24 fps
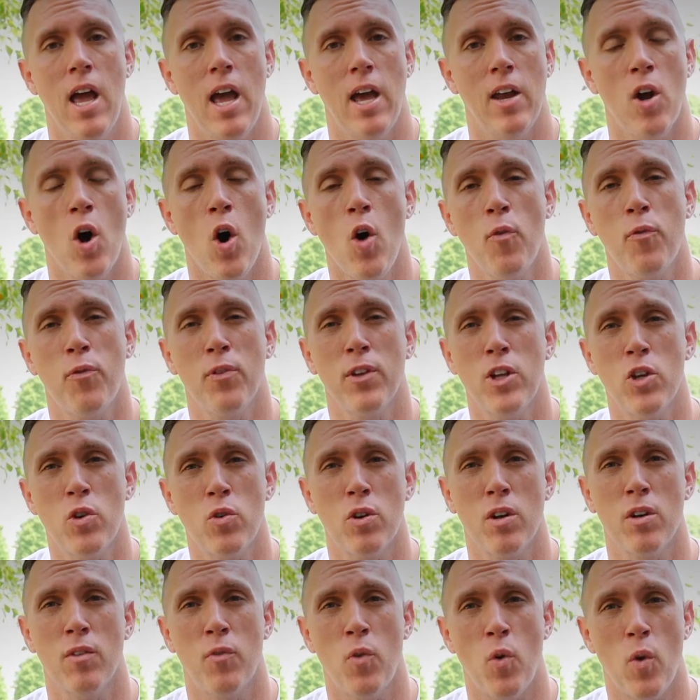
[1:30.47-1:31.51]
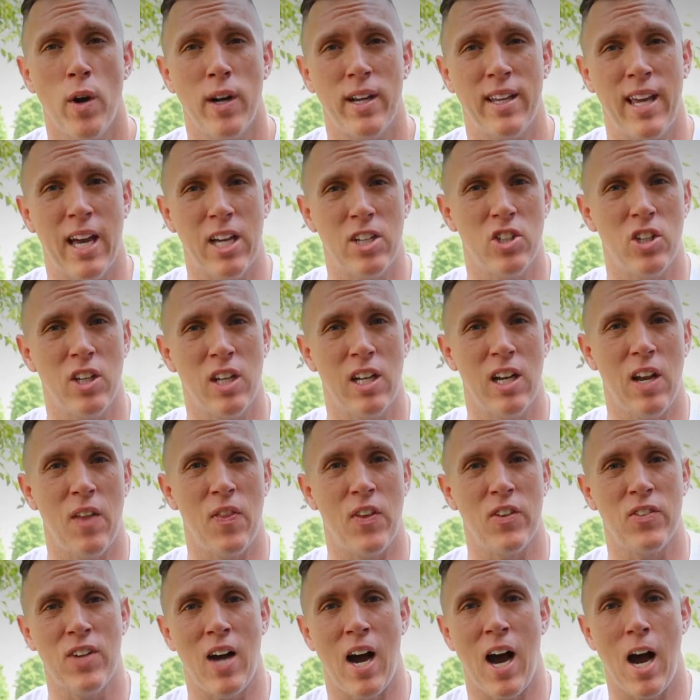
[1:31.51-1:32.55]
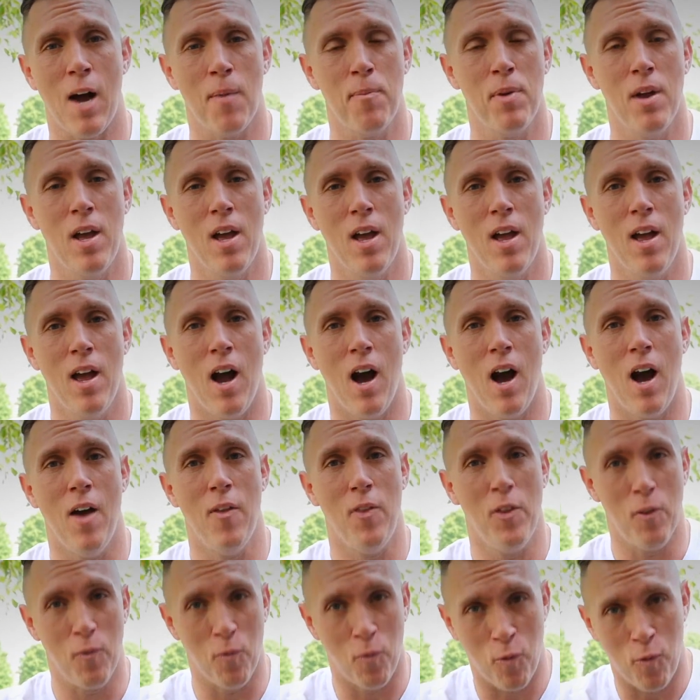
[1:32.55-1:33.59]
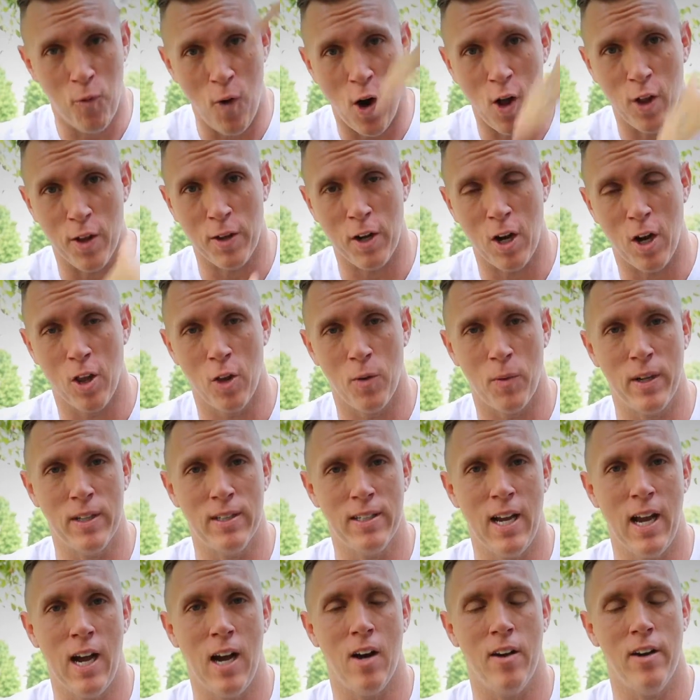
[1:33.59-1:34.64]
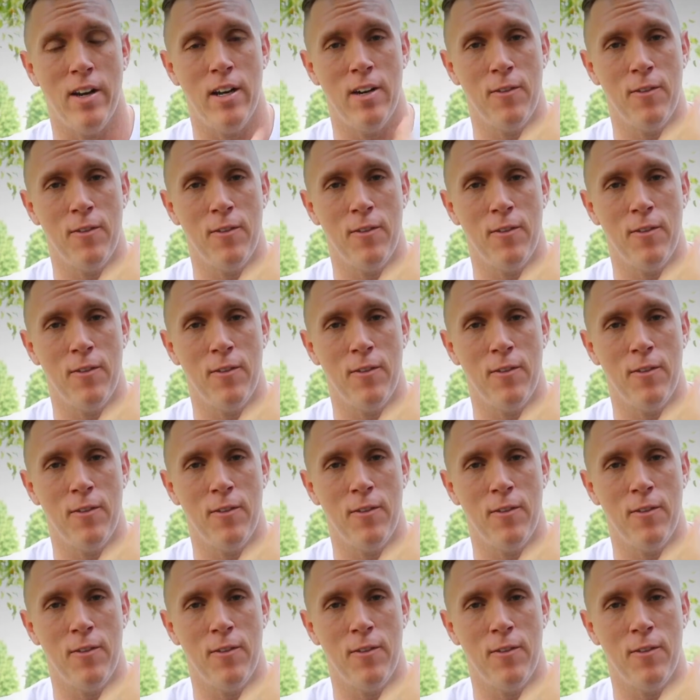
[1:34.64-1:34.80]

and hopefully you can avoid catching it at the top uh, and then falling all the way down.